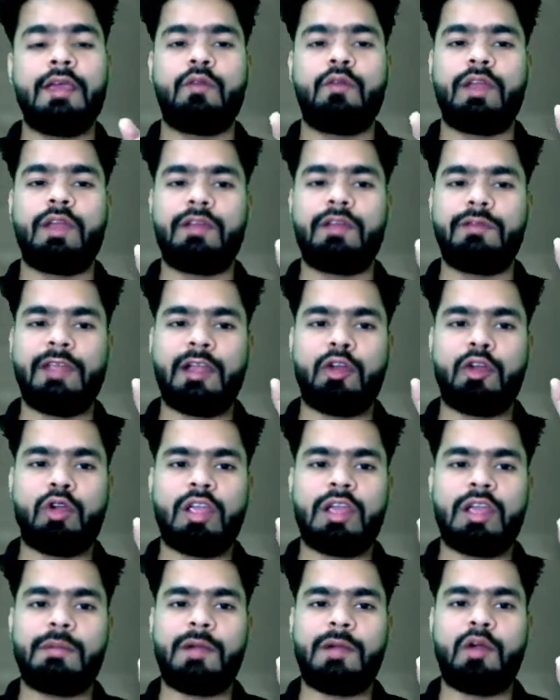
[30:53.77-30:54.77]
When we are
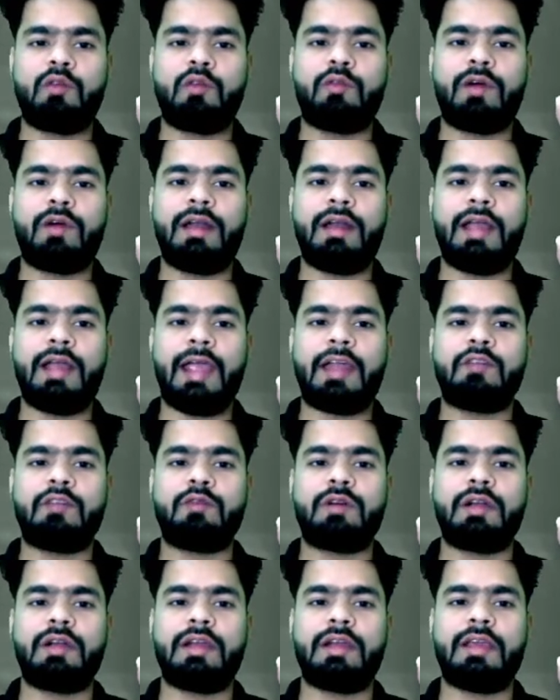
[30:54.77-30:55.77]
talking about one, and
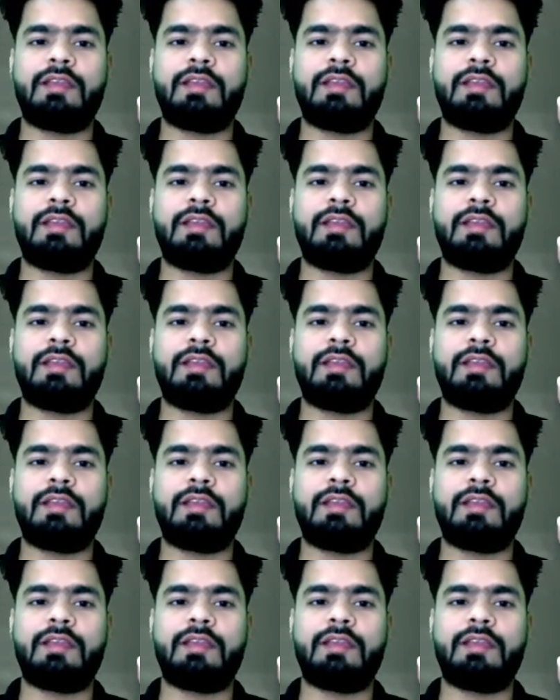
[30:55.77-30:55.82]
one